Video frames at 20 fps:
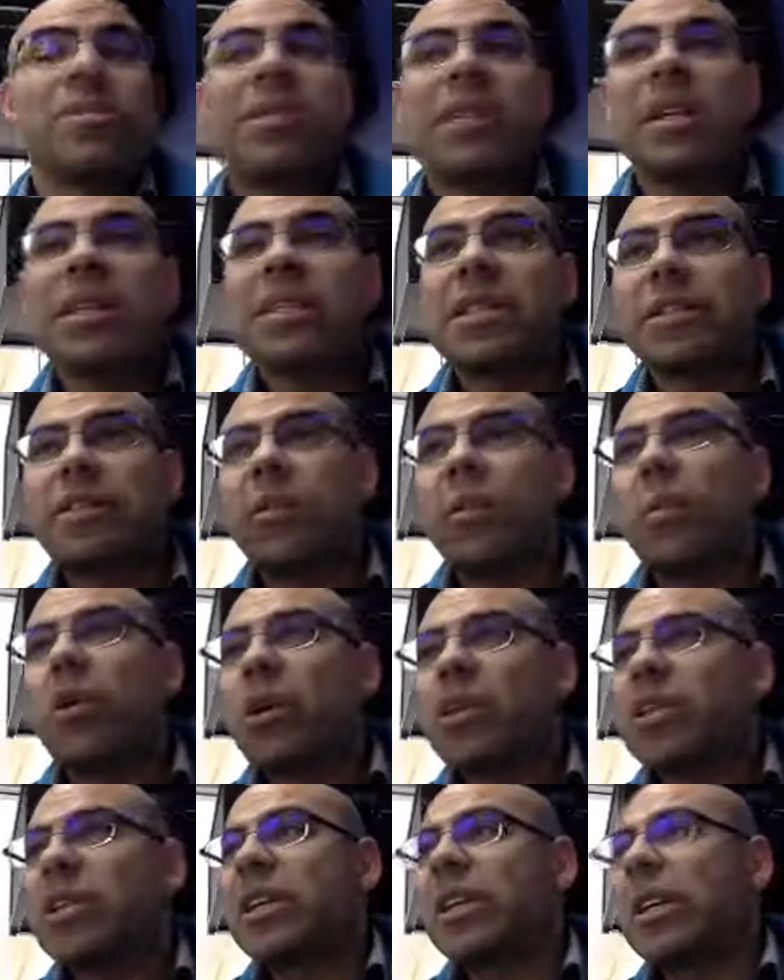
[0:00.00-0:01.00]
things. If it
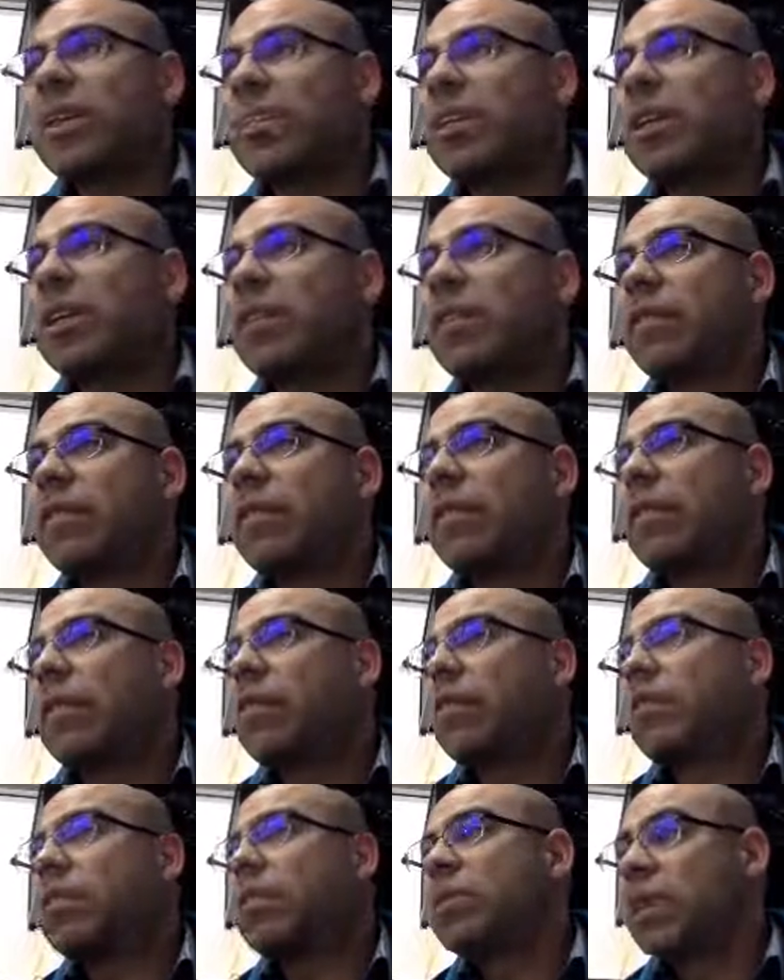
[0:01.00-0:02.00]
works, you keep it. If
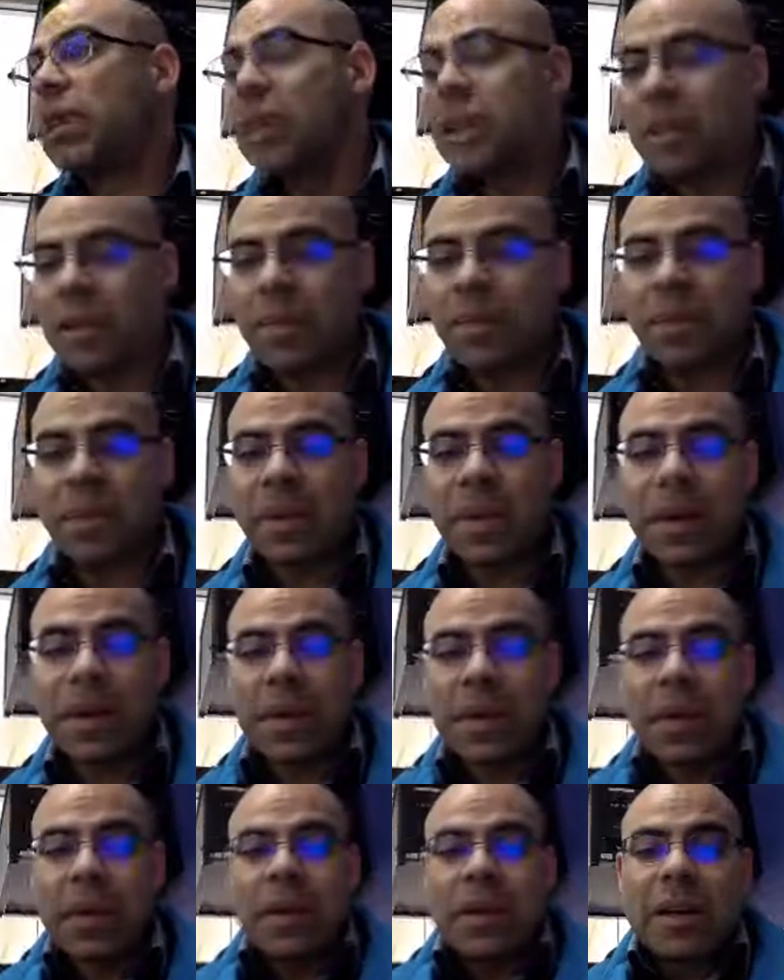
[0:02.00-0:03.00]
not, you delete it.
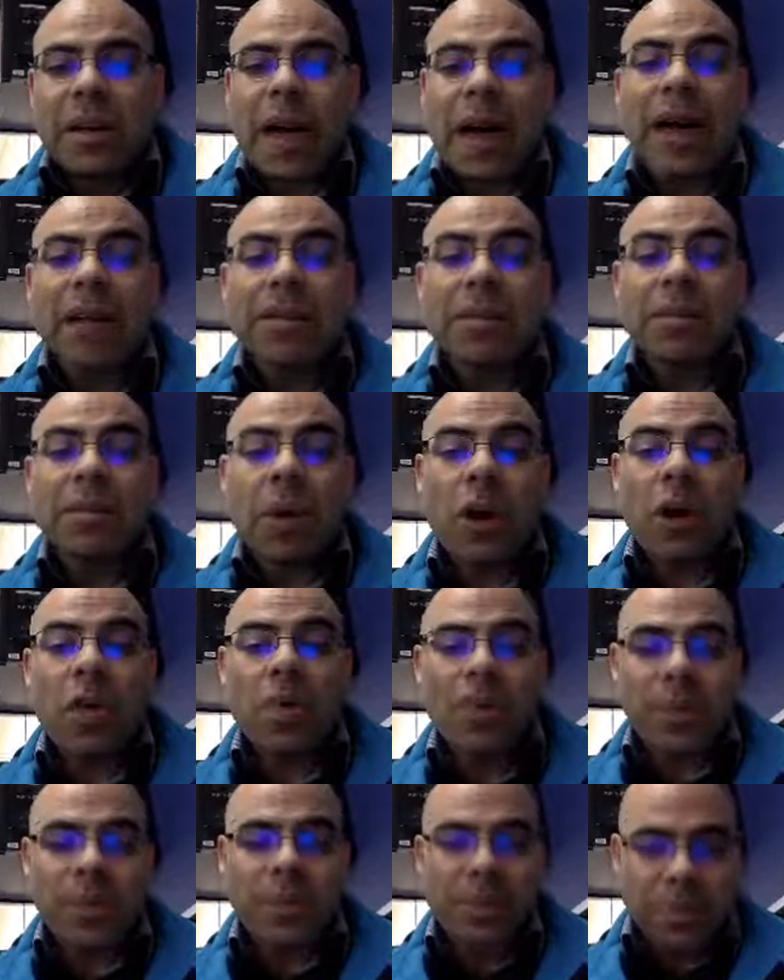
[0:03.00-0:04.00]
Now, at the
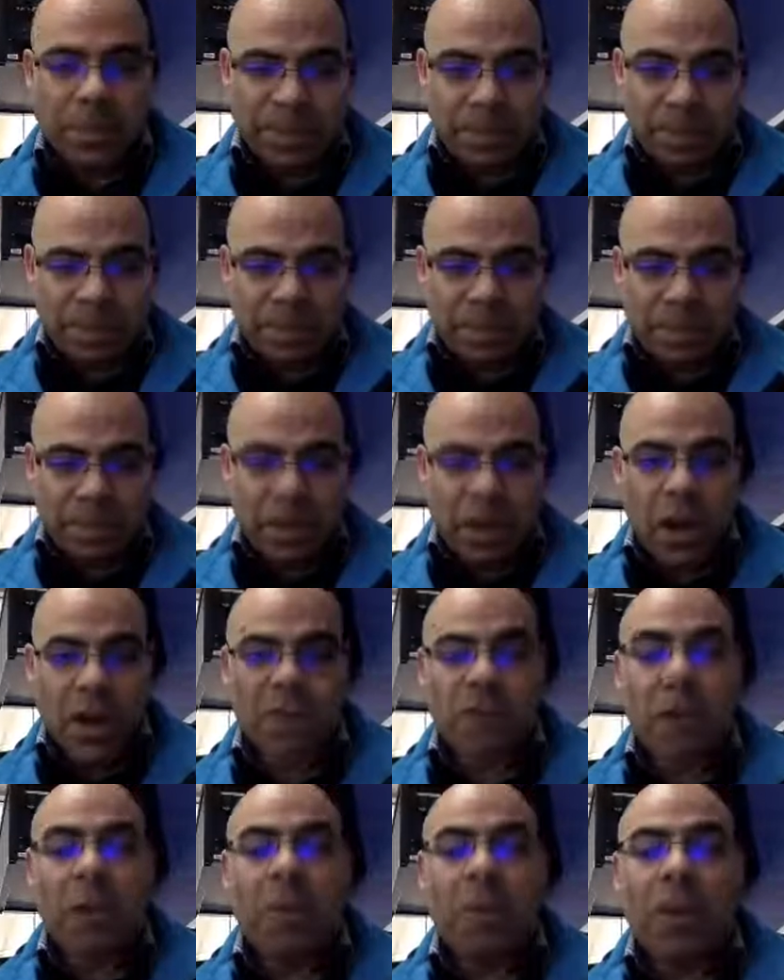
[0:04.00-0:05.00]
moment,
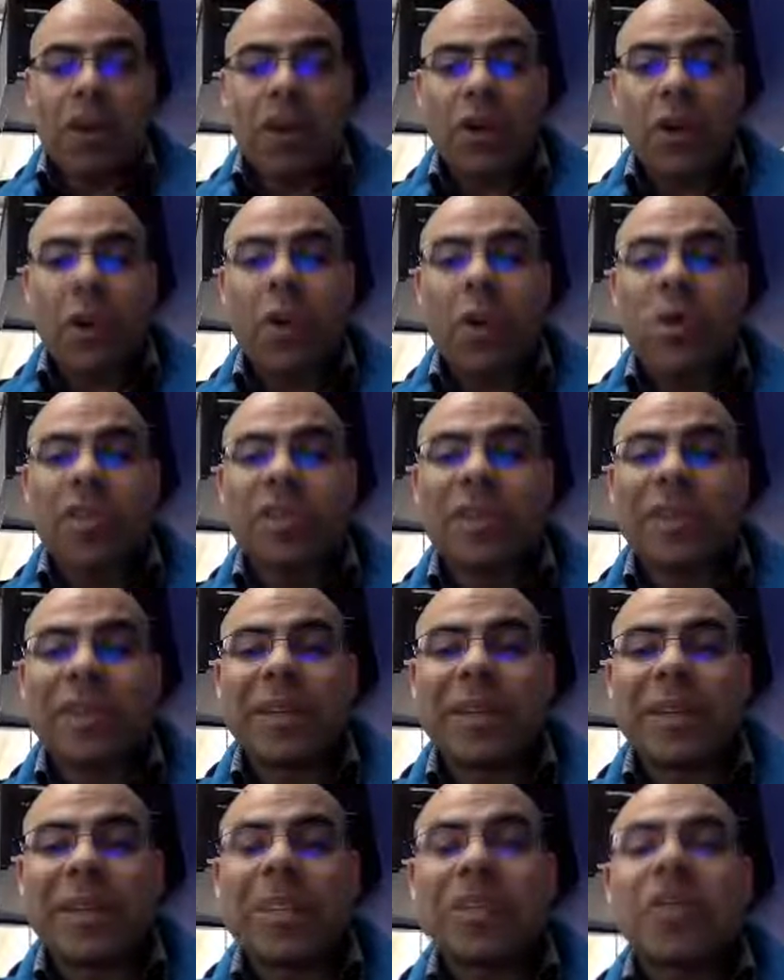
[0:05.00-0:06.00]
I've got my chords, but
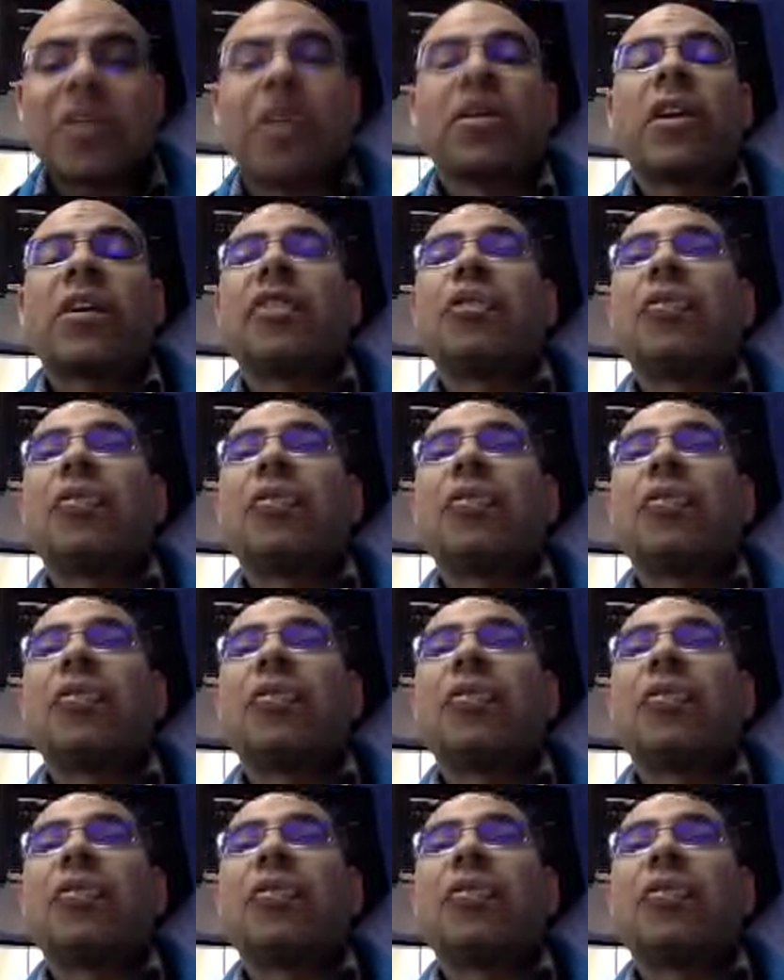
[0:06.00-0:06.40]
there isn't a lot of